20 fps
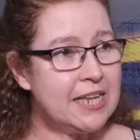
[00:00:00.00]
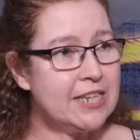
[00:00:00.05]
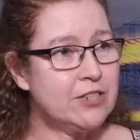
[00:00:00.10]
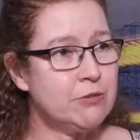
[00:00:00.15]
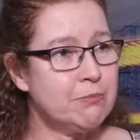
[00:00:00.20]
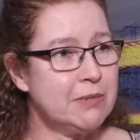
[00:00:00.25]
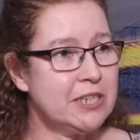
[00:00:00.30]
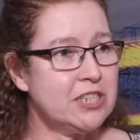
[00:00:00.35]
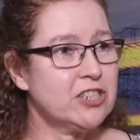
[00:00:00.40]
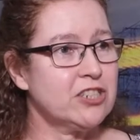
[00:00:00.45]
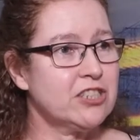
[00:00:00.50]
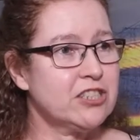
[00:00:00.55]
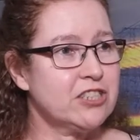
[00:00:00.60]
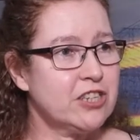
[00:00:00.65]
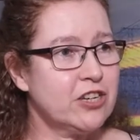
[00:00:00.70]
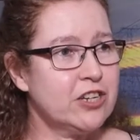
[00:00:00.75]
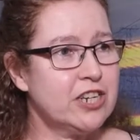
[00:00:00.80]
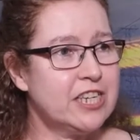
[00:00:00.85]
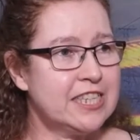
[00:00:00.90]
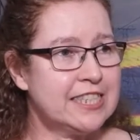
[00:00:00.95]
mentioned
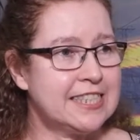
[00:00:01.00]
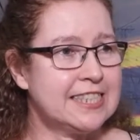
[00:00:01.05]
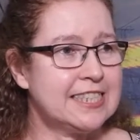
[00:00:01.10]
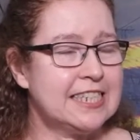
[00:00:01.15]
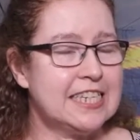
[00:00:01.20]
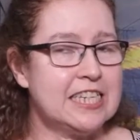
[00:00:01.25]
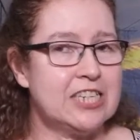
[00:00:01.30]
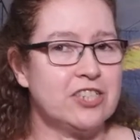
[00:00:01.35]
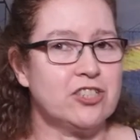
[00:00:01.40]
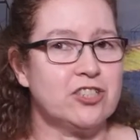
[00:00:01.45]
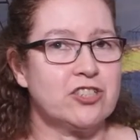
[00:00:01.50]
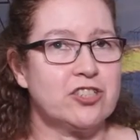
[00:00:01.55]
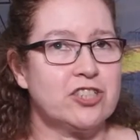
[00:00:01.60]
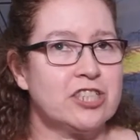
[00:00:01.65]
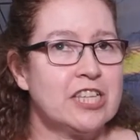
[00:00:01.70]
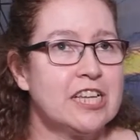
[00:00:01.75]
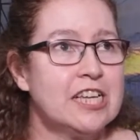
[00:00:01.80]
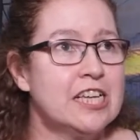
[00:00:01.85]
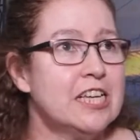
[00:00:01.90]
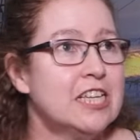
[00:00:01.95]
solar installations, because
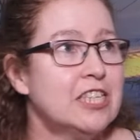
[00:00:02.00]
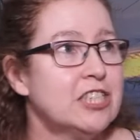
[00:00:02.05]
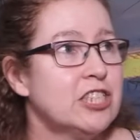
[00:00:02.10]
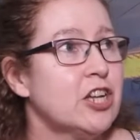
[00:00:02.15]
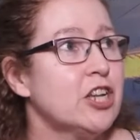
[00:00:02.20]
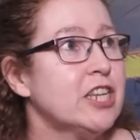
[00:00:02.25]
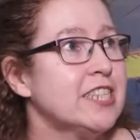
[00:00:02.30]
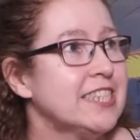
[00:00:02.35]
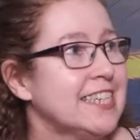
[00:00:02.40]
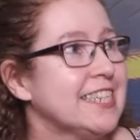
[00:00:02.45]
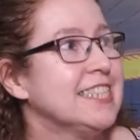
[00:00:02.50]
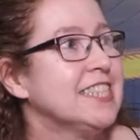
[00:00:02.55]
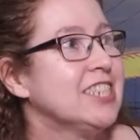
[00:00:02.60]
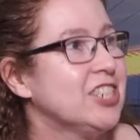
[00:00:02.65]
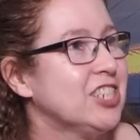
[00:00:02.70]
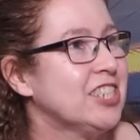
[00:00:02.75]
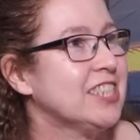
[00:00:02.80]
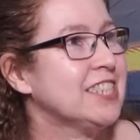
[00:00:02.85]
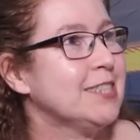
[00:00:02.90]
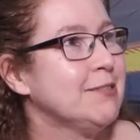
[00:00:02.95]
solar
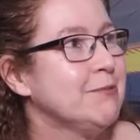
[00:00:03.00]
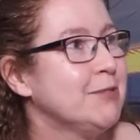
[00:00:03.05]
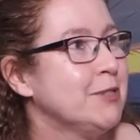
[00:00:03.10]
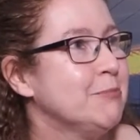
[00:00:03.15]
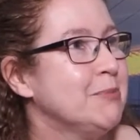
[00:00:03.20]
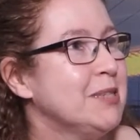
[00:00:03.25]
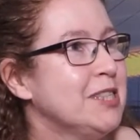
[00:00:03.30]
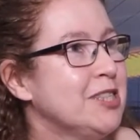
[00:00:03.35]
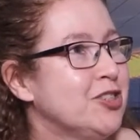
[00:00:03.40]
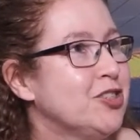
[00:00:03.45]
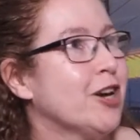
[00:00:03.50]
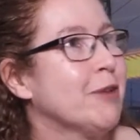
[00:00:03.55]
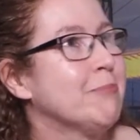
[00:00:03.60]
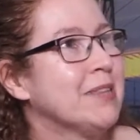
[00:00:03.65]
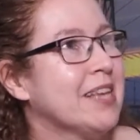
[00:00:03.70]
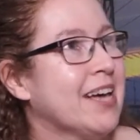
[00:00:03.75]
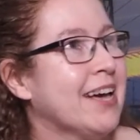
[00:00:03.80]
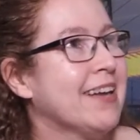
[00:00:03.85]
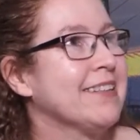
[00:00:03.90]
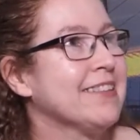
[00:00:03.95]
technician seems to be the job
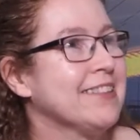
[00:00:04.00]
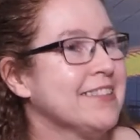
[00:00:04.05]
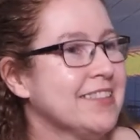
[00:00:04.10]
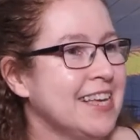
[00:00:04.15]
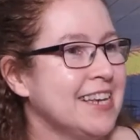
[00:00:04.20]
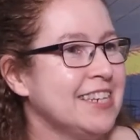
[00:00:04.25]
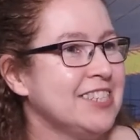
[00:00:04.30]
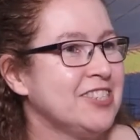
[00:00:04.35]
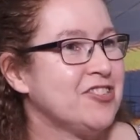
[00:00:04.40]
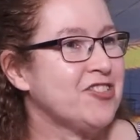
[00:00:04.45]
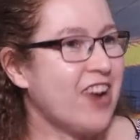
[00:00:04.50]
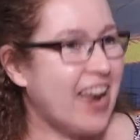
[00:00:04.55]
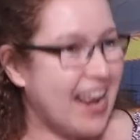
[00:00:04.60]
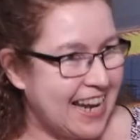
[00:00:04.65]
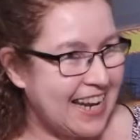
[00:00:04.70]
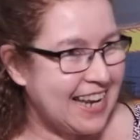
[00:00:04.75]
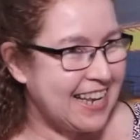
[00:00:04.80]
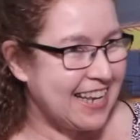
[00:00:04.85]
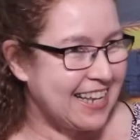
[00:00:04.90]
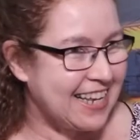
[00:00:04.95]
title that is
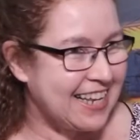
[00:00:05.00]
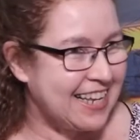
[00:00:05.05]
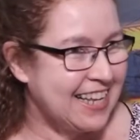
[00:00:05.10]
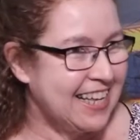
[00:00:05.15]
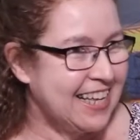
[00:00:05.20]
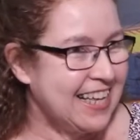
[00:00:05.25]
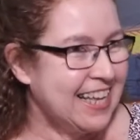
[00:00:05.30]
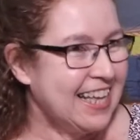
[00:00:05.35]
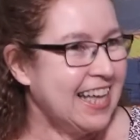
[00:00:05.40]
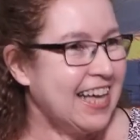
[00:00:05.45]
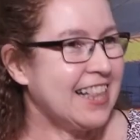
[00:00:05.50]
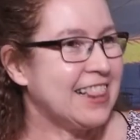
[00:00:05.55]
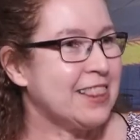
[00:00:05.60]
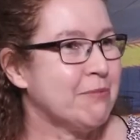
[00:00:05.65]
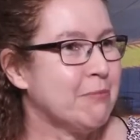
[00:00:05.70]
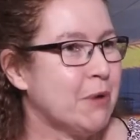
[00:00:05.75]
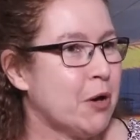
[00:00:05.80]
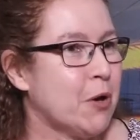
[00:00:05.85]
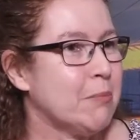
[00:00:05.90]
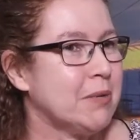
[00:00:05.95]
trending at the
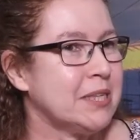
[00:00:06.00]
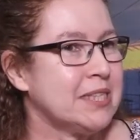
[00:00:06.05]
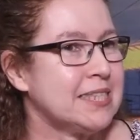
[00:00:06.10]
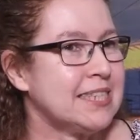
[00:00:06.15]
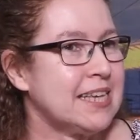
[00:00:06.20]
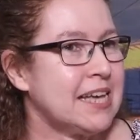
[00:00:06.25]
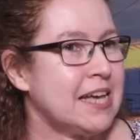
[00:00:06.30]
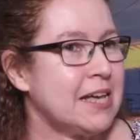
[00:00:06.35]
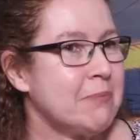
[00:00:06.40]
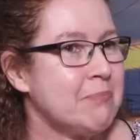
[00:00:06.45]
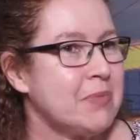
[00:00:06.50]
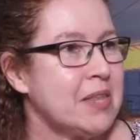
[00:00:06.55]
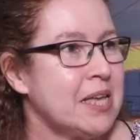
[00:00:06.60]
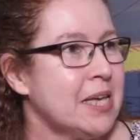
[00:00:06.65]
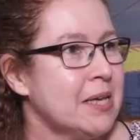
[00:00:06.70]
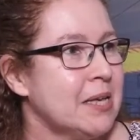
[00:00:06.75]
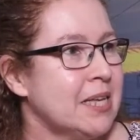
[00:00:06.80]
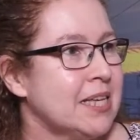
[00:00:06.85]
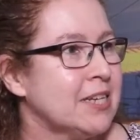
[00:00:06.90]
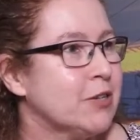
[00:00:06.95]
moment.
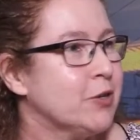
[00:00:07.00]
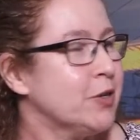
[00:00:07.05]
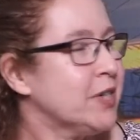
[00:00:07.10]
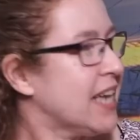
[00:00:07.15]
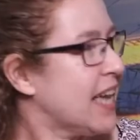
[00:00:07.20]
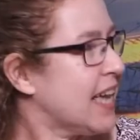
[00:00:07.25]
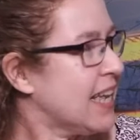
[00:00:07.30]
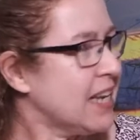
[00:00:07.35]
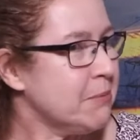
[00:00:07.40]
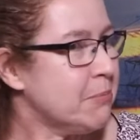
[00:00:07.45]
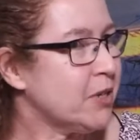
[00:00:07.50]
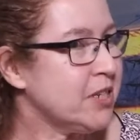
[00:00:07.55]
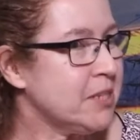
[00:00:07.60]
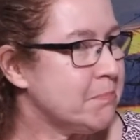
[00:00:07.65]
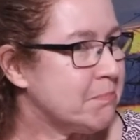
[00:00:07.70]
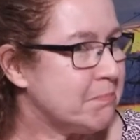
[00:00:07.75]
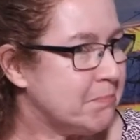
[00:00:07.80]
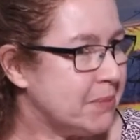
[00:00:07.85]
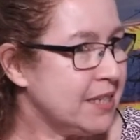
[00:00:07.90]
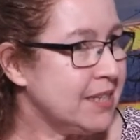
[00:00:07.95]
Could anybody
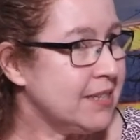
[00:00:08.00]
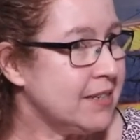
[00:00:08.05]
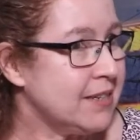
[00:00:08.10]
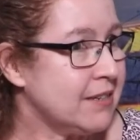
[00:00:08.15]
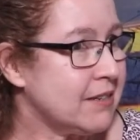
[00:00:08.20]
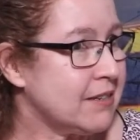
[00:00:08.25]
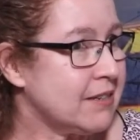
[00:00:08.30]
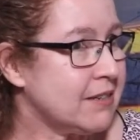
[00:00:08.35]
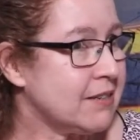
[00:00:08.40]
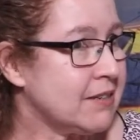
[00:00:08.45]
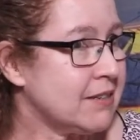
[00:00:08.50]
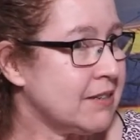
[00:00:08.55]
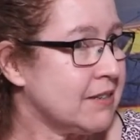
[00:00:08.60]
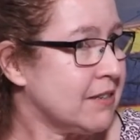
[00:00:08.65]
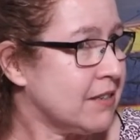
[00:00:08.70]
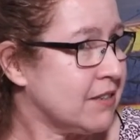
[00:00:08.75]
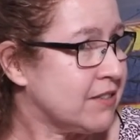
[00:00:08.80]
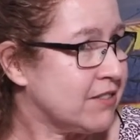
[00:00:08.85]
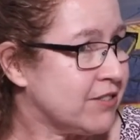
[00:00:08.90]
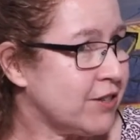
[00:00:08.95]
be a
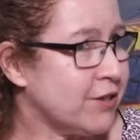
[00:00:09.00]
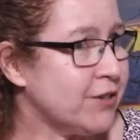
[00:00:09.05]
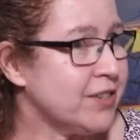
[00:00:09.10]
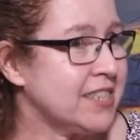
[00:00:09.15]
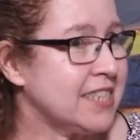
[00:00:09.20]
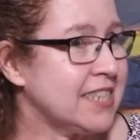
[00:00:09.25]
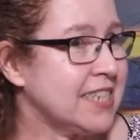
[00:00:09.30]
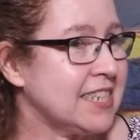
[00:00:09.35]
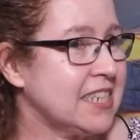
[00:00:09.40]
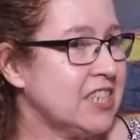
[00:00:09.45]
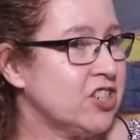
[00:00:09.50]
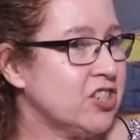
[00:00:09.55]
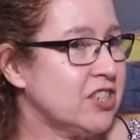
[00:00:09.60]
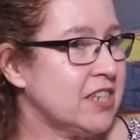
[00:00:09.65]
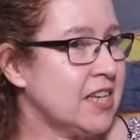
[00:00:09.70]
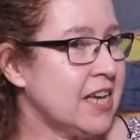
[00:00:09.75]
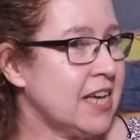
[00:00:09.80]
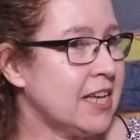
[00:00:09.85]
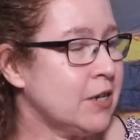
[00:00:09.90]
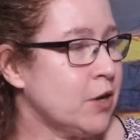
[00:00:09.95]
solar technician,
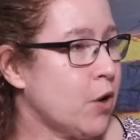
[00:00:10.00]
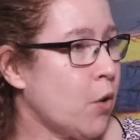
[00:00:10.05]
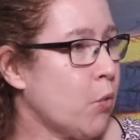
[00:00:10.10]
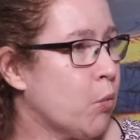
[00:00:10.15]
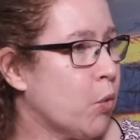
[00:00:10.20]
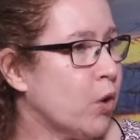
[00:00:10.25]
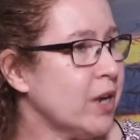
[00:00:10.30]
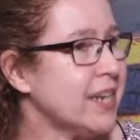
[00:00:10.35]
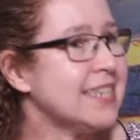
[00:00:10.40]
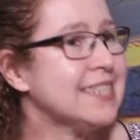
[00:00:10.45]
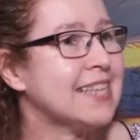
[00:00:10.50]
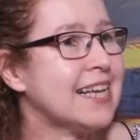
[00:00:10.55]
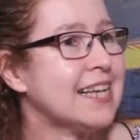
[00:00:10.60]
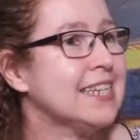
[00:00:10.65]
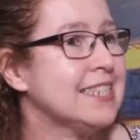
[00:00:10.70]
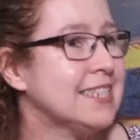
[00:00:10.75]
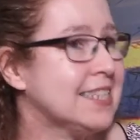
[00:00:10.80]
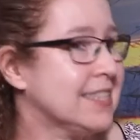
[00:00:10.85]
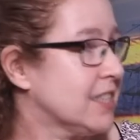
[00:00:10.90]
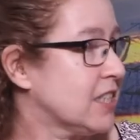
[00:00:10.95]
and what exactly
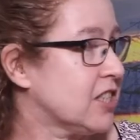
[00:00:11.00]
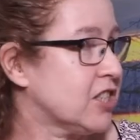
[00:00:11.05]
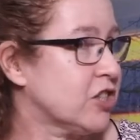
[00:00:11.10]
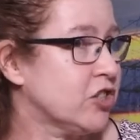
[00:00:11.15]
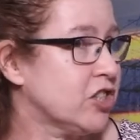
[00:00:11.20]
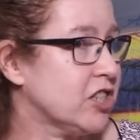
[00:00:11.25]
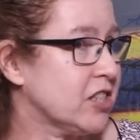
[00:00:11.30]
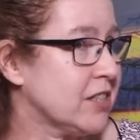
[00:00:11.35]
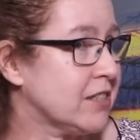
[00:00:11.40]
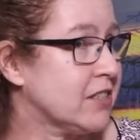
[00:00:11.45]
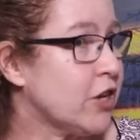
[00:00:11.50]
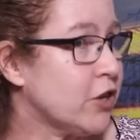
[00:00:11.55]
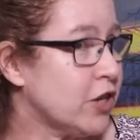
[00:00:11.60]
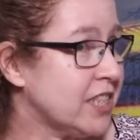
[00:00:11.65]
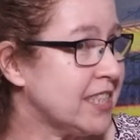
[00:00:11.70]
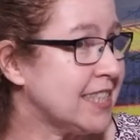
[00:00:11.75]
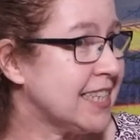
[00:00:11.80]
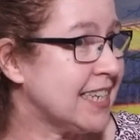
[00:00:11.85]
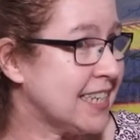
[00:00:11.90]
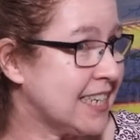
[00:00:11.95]
does a solar
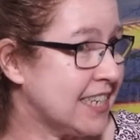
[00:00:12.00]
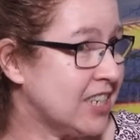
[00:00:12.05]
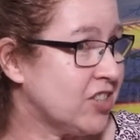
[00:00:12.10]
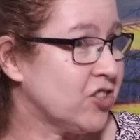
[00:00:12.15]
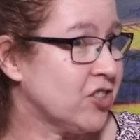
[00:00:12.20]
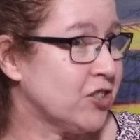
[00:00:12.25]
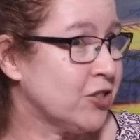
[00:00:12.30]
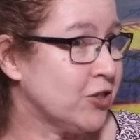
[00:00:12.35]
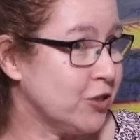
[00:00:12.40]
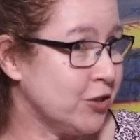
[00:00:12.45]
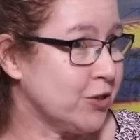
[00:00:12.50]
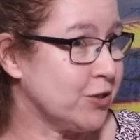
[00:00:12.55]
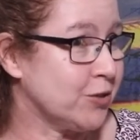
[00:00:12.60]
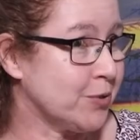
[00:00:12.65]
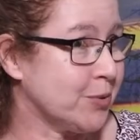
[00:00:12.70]
technician do?